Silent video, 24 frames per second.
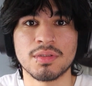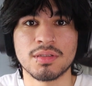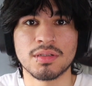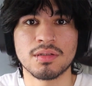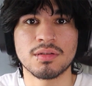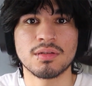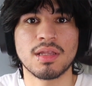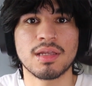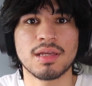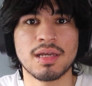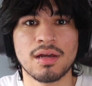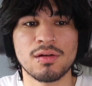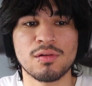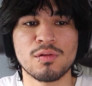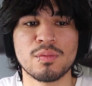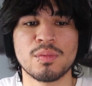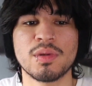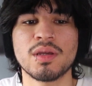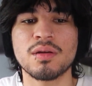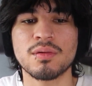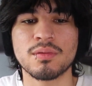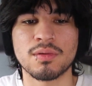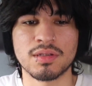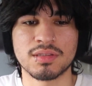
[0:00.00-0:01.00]
You know, like how
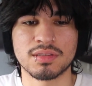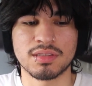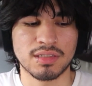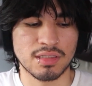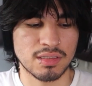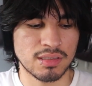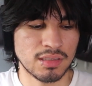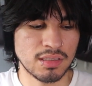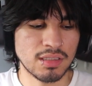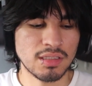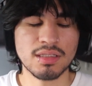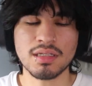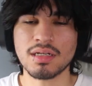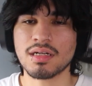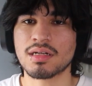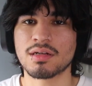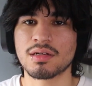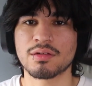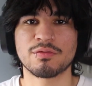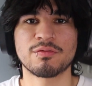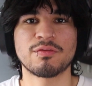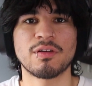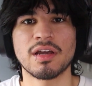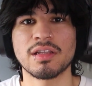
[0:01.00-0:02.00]
Umiya was. Like he
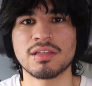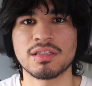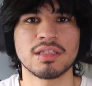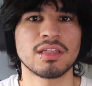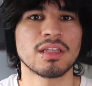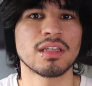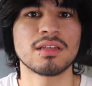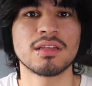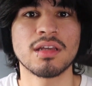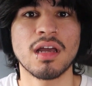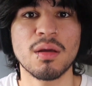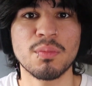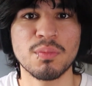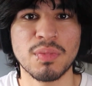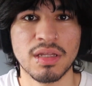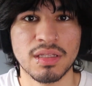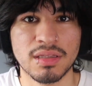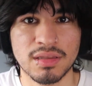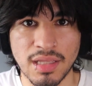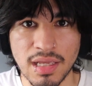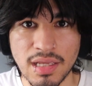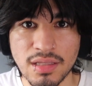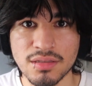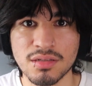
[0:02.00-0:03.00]
didn't fight to get the top.
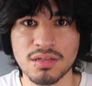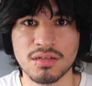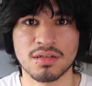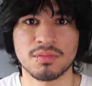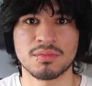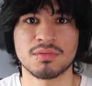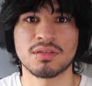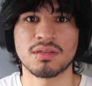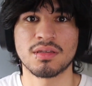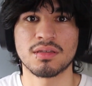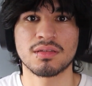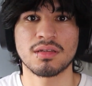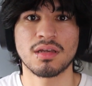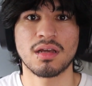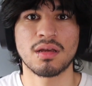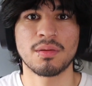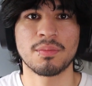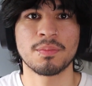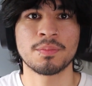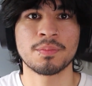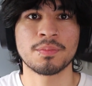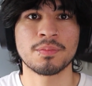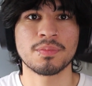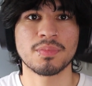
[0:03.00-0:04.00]
Like they took him to the top.